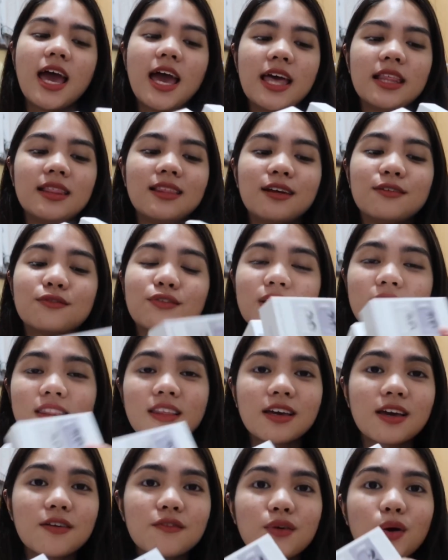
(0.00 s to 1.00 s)
And then, for the
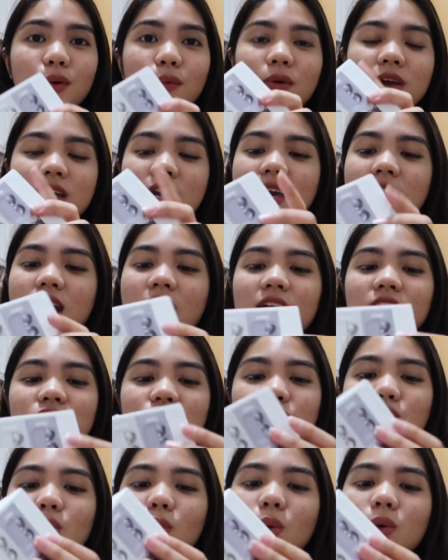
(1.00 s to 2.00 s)
giveaway, I
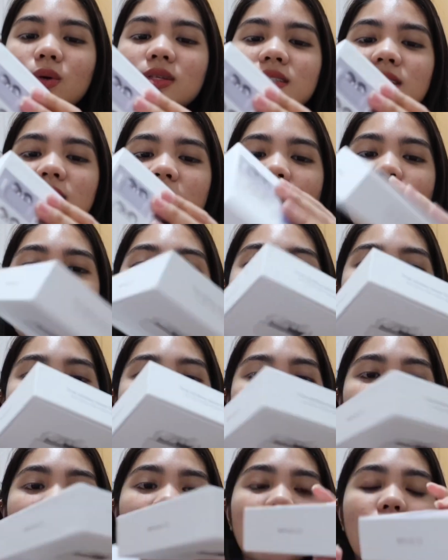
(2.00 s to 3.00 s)
chose a
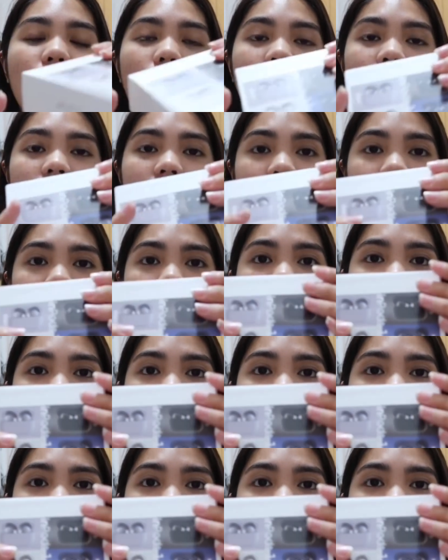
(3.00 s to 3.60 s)
black color.